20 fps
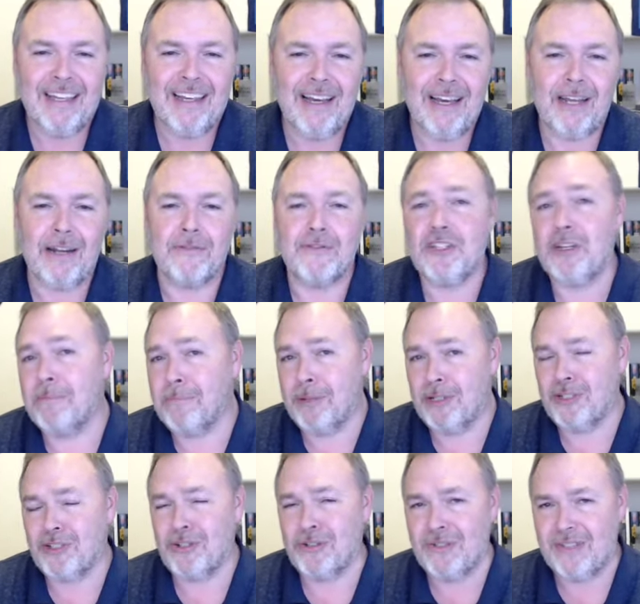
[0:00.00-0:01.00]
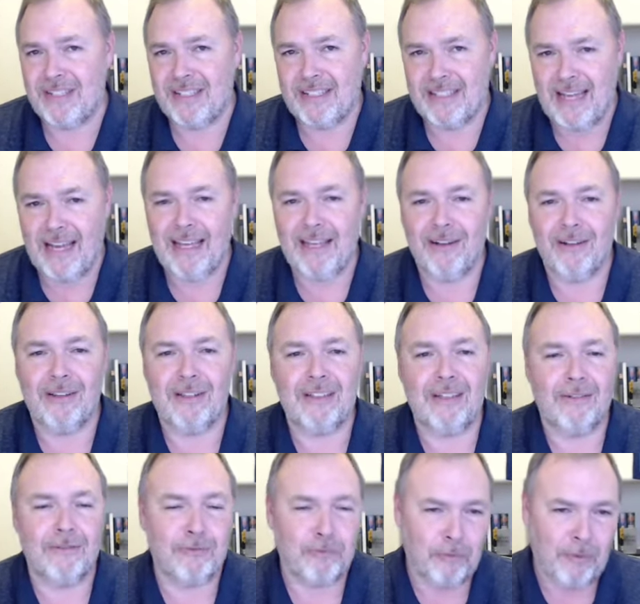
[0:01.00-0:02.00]
out of Jim Butcher's style
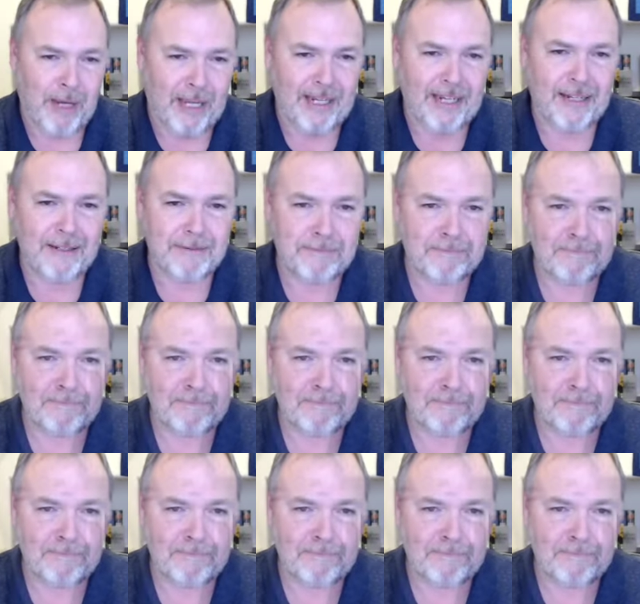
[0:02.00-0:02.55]
of writing.